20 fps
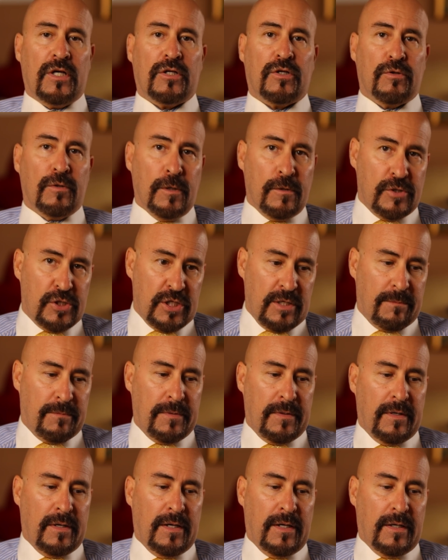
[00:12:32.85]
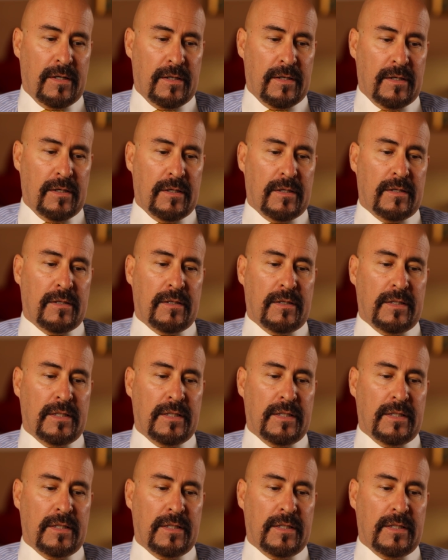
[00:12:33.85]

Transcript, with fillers: cruise ship, uh,